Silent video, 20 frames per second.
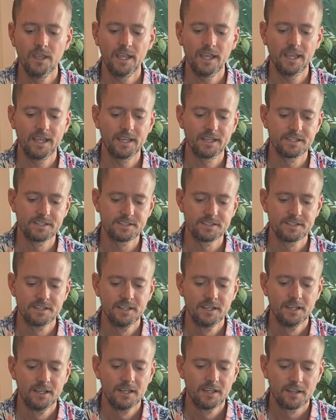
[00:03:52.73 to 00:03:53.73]
And
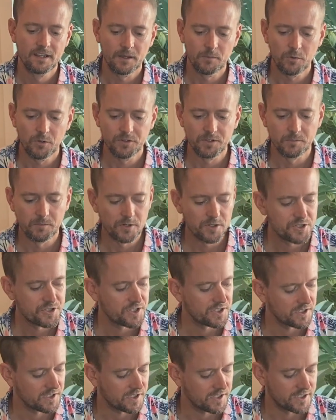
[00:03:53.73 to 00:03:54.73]
I pulled a
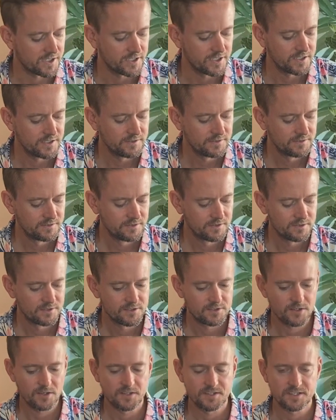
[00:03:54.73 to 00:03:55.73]
merchant card.
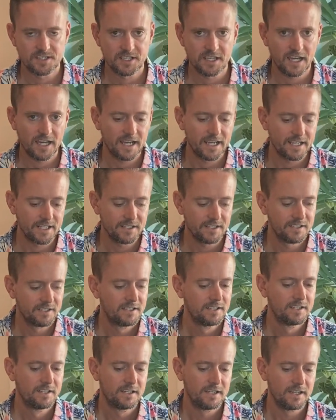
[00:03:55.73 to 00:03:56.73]
So as the guide,
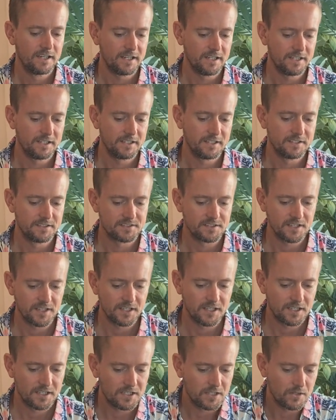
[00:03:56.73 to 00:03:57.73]
I
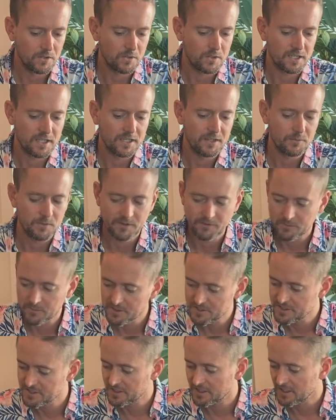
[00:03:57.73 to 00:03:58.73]
say, okay, we have a
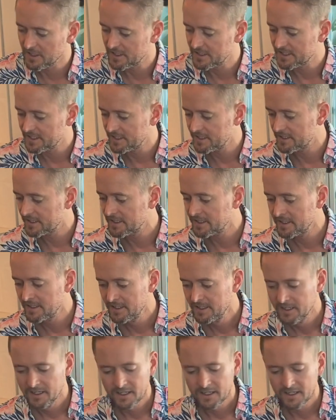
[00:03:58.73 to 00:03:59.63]
merchant card here.